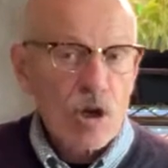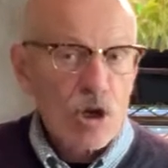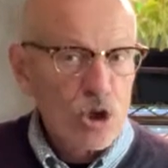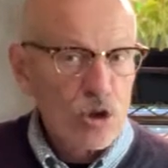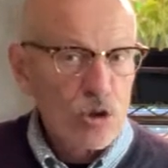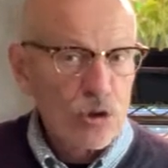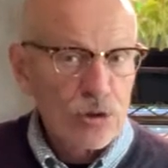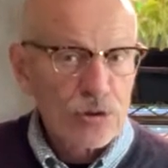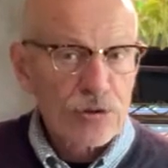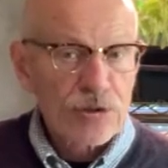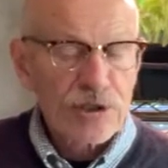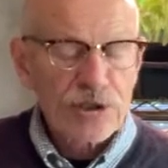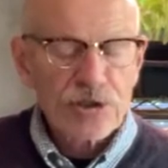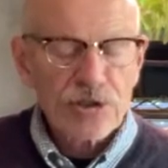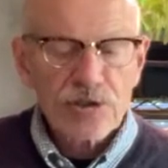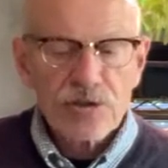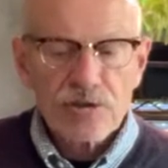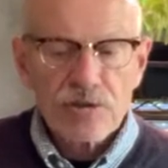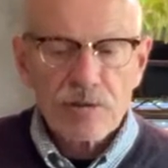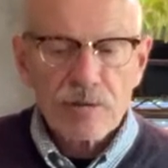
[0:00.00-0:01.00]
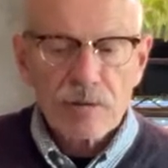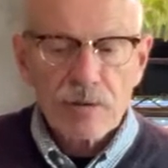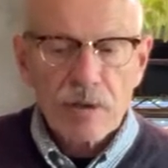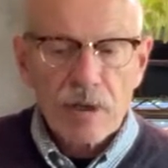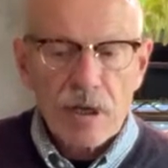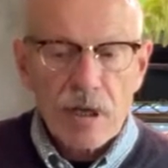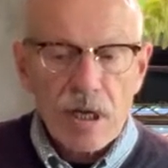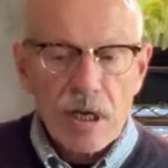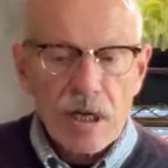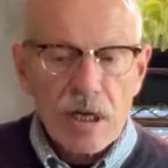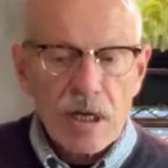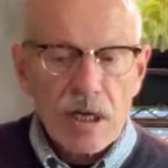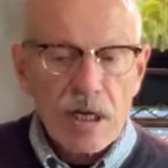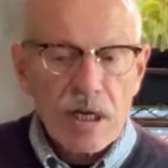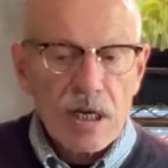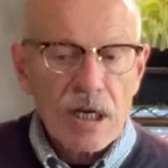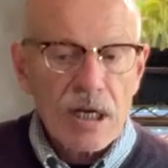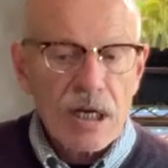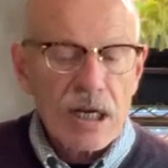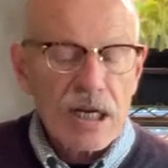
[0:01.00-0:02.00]
nutritious,
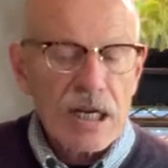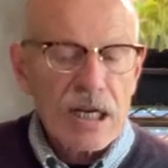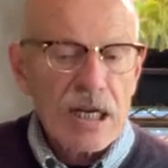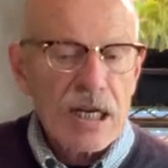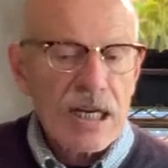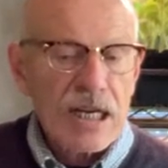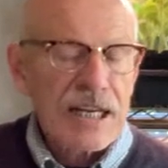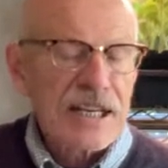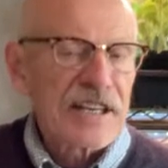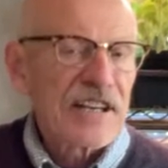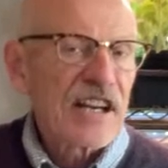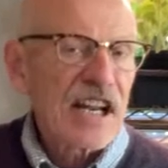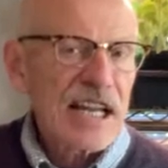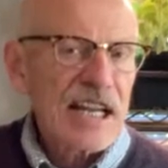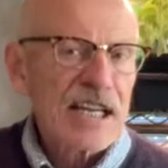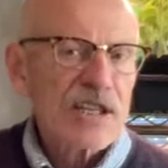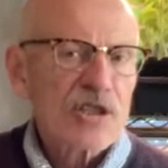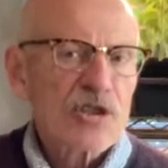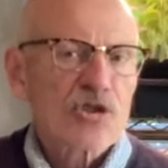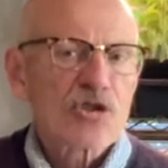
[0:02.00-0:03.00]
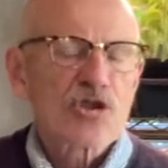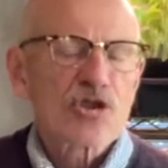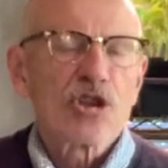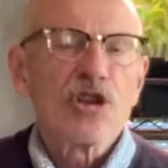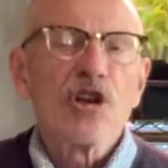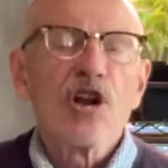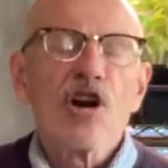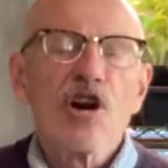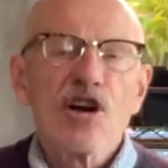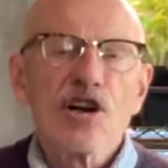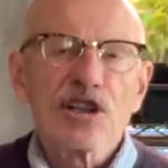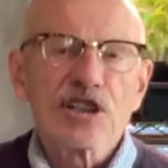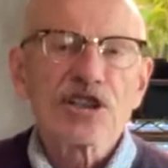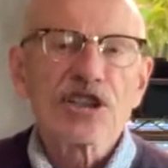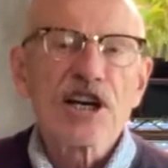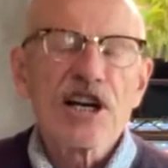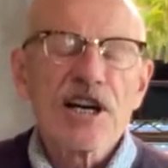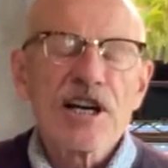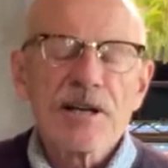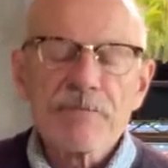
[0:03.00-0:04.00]
and lasts a long
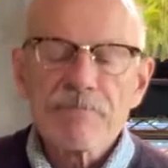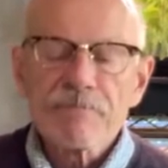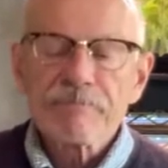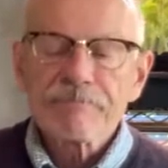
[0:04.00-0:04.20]
time?